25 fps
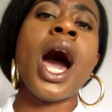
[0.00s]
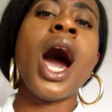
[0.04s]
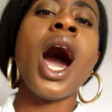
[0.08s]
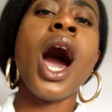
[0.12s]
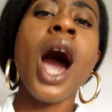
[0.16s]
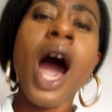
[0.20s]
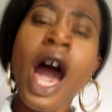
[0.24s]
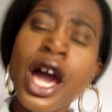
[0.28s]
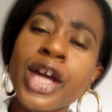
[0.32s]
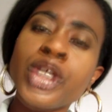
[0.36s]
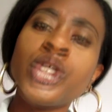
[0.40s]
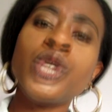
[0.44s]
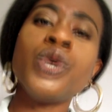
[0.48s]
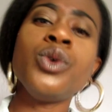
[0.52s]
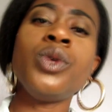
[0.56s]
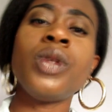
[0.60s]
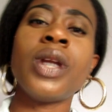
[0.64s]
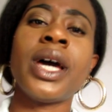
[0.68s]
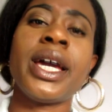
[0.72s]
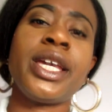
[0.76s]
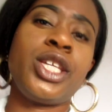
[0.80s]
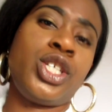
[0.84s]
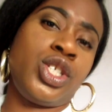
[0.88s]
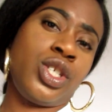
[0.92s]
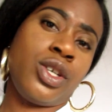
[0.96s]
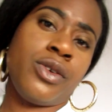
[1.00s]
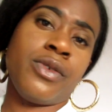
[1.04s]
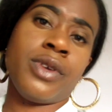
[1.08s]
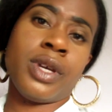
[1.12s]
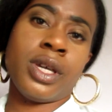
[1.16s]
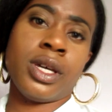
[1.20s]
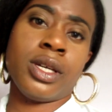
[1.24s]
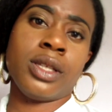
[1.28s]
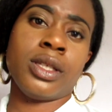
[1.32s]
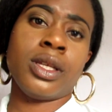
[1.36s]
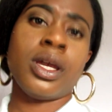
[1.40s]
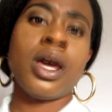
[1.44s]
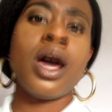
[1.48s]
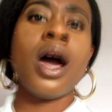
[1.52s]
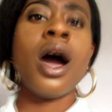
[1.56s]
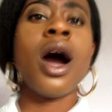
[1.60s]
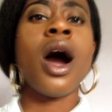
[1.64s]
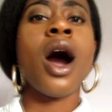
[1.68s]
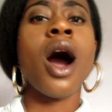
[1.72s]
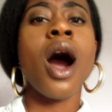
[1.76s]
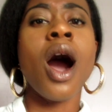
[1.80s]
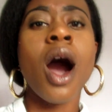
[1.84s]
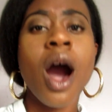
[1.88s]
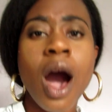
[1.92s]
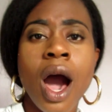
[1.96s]
Are you Nigerian?
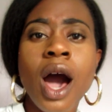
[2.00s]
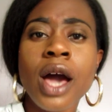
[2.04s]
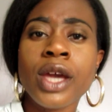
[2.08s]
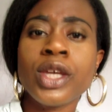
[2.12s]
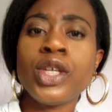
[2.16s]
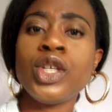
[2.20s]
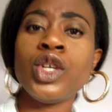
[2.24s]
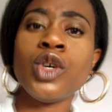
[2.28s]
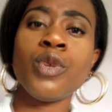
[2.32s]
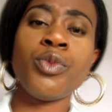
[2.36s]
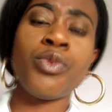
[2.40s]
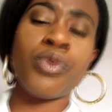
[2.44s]
Are you